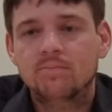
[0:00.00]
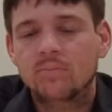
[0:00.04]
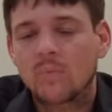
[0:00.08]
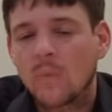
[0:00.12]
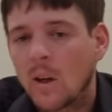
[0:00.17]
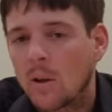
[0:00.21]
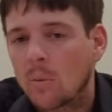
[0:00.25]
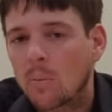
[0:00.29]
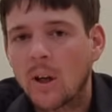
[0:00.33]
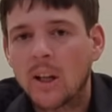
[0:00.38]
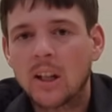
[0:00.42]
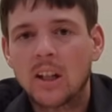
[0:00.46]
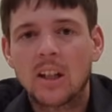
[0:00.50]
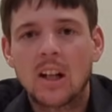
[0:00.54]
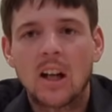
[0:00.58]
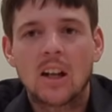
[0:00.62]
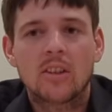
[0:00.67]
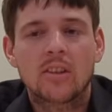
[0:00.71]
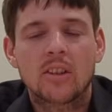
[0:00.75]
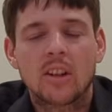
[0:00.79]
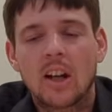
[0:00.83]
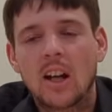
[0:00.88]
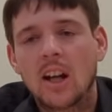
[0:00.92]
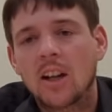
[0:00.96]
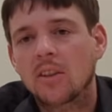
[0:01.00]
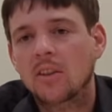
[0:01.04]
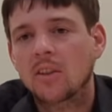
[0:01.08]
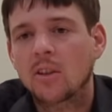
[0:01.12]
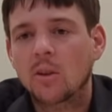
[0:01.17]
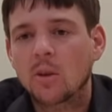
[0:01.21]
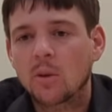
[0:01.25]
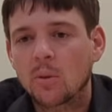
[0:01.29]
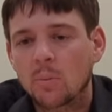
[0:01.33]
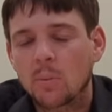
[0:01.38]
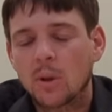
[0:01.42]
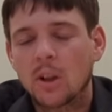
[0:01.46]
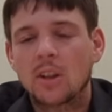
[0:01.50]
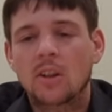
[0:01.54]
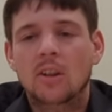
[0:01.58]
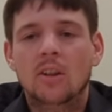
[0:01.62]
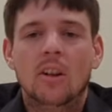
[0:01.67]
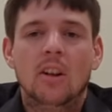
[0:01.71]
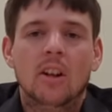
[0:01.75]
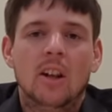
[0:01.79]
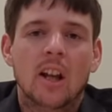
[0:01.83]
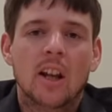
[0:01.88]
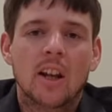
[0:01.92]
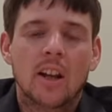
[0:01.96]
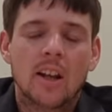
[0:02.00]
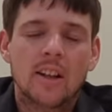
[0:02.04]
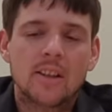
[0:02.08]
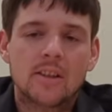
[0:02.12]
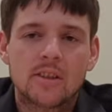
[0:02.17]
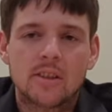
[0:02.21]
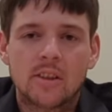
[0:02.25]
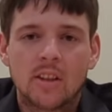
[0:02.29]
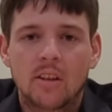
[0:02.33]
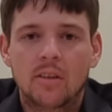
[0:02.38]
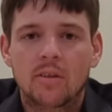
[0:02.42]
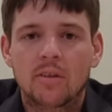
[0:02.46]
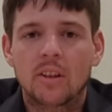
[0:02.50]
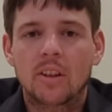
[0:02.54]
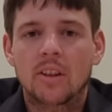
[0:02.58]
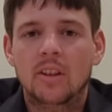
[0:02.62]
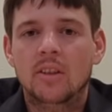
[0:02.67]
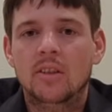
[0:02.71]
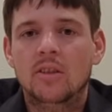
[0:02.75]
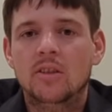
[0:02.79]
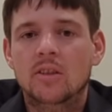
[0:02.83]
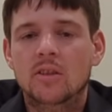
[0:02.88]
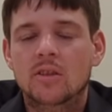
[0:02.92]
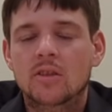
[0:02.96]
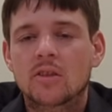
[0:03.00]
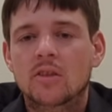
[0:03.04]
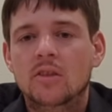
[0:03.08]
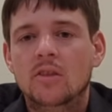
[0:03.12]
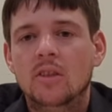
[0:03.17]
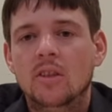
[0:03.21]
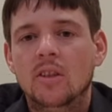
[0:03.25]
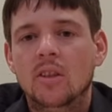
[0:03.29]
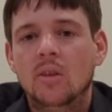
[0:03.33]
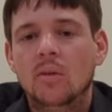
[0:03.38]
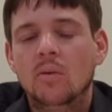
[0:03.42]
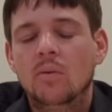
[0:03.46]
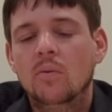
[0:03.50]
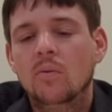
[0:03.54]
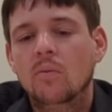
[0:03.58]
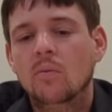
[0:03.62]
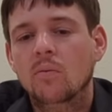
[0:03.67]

Everybody kind of has their own opinion on a lot of that stuff, and just, you know,